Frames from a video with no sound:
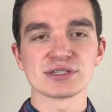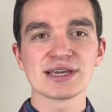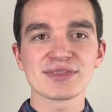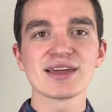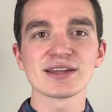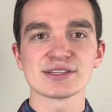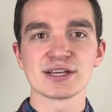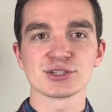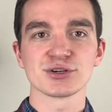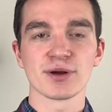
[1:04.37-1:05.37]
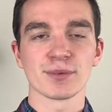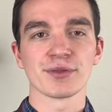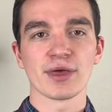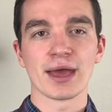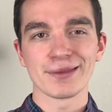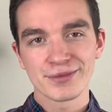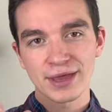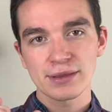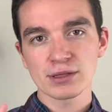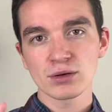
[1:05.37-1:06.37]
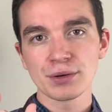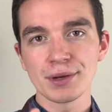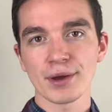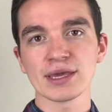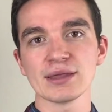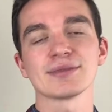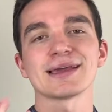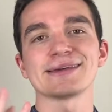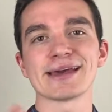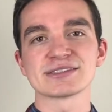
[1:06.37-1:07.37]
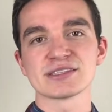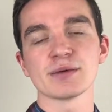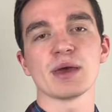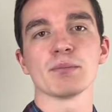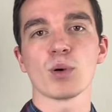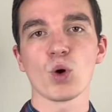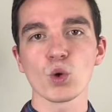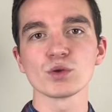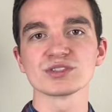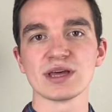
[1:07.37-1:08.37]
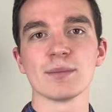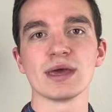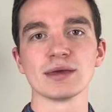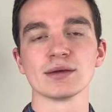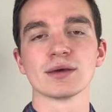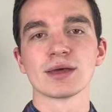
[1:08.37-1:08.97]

Get that attention grabber in the end. That little nugget that gets them and pulls them in.